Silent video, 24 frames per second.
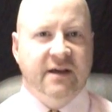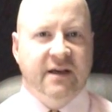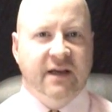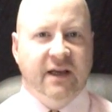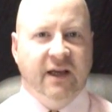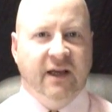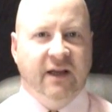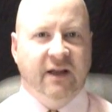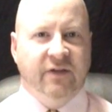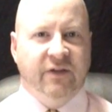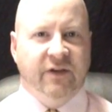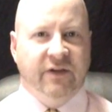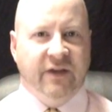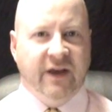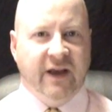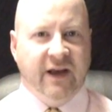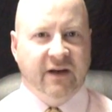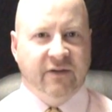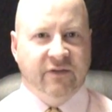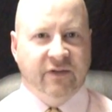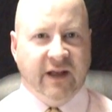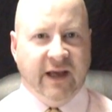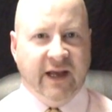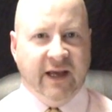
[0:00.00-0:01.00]
in the
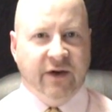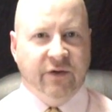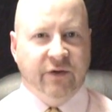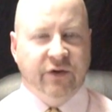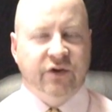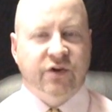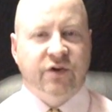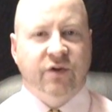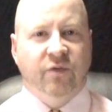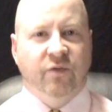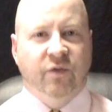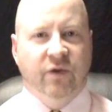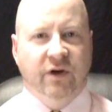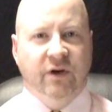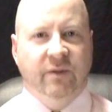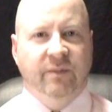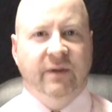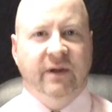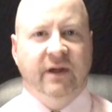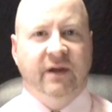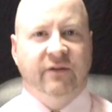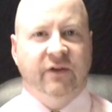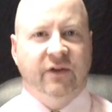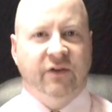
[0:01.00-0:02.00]
native language will
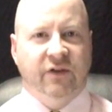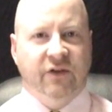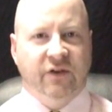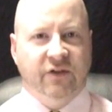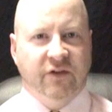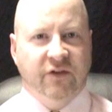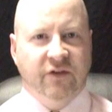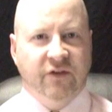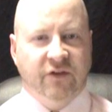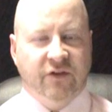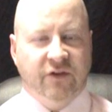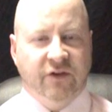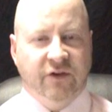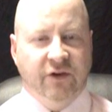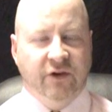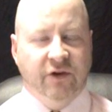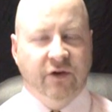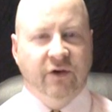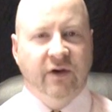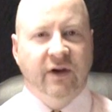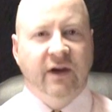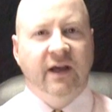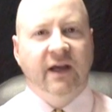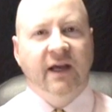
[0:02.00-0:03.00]
be of assistance to
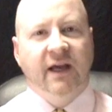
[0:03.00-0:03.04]
you,